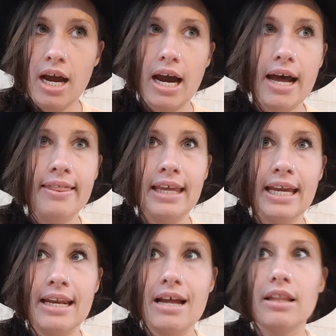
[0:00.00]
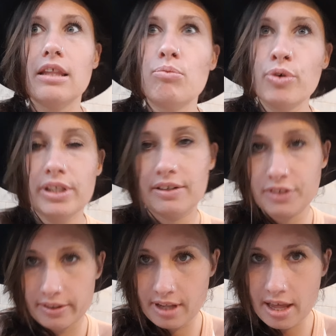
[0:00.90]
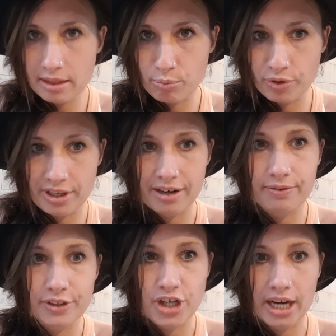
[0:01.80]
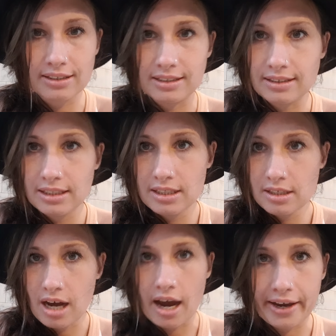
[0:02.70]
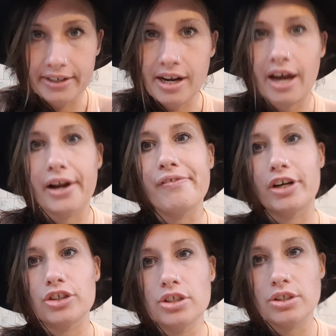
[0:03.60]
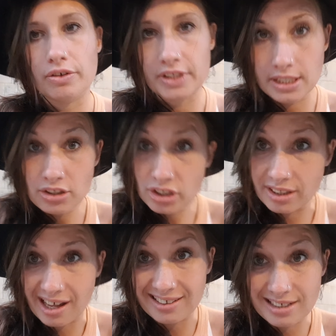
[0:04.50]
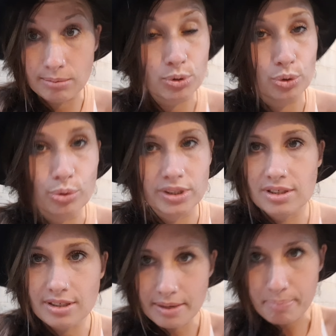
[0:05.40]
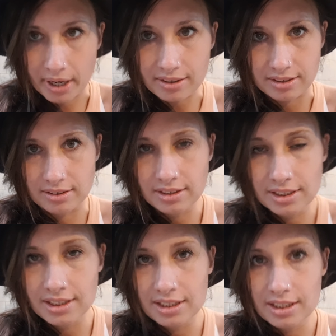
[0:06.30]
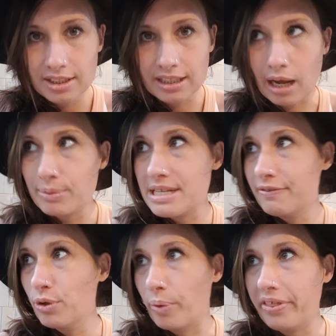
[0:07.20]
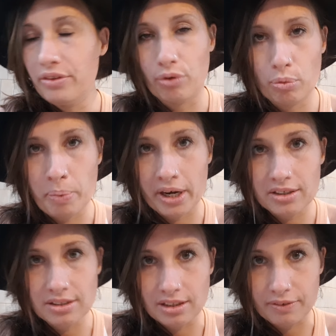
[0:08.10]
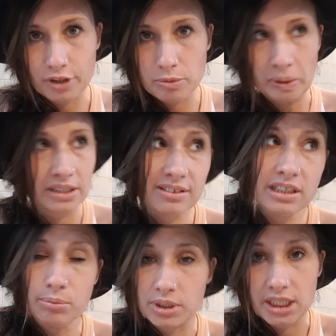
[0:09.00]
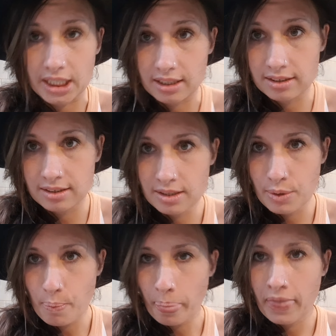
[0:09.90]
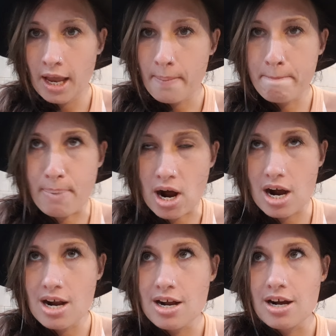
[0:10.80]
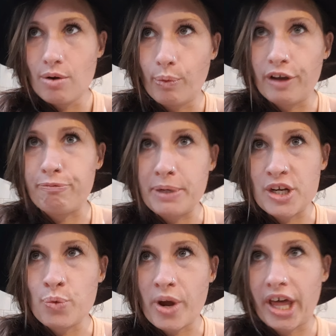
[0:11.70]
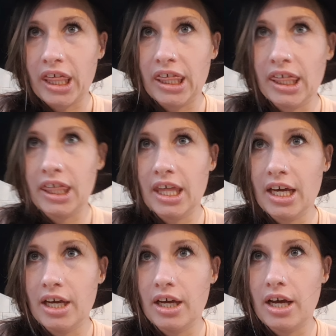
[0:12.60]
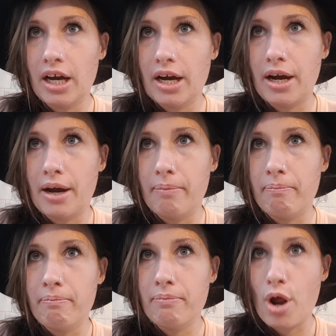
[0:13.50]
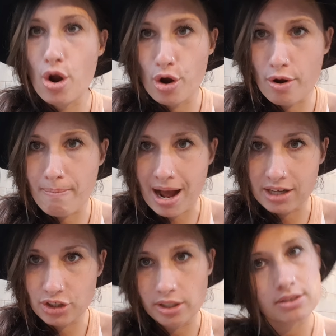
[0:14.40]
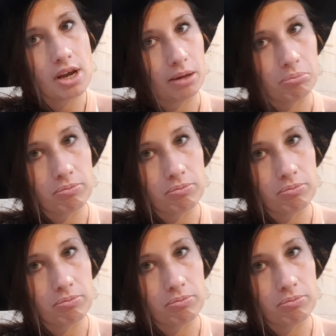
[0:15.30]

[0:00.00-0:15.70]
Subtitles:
And then the more that I've done that, the more that I've attracted higher and higher versions of essentially that same soul. It's the same person. Like, I was never with the wrong person in the first place, and neither was he. But we've been with our match at the time.